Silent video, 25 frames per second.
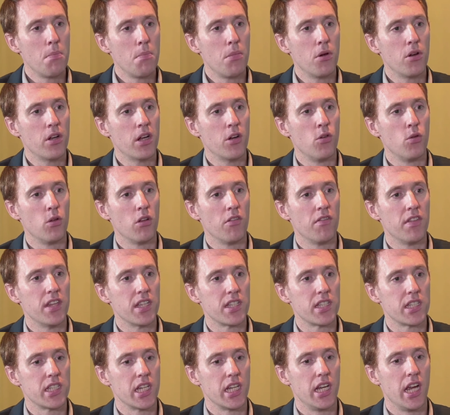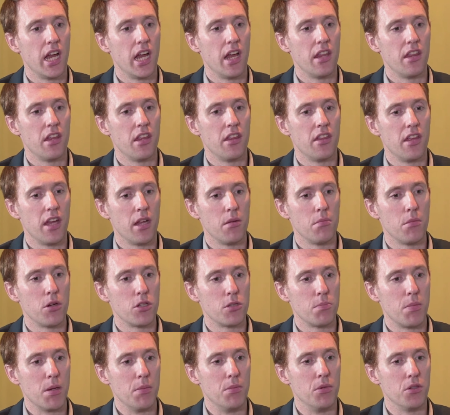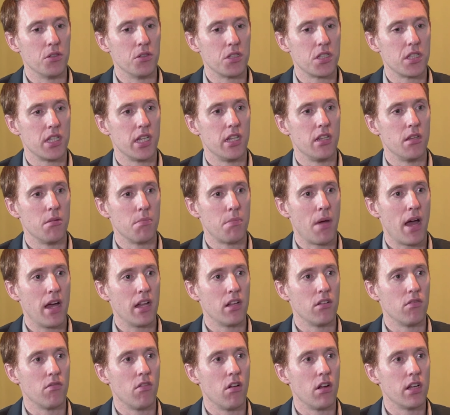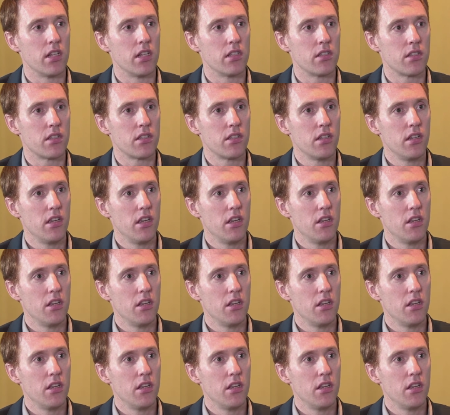Putting all of this together, then, most people see that patent rights